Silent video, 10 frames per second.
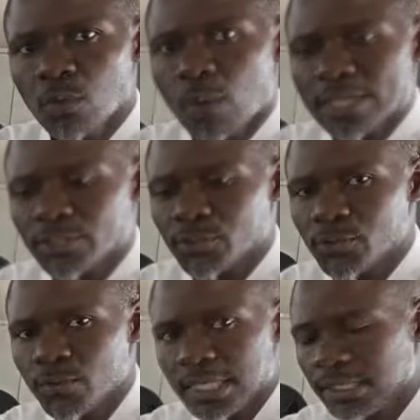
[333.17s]
what you
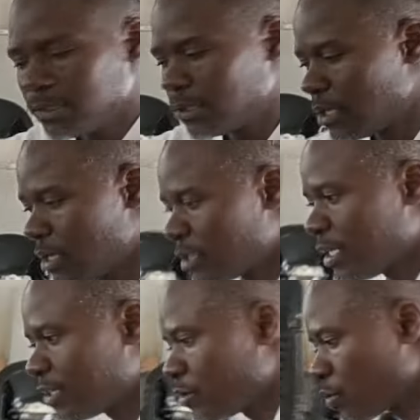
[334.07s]
do is
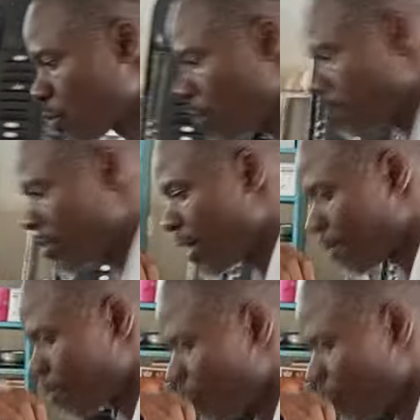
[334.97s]
just throw there.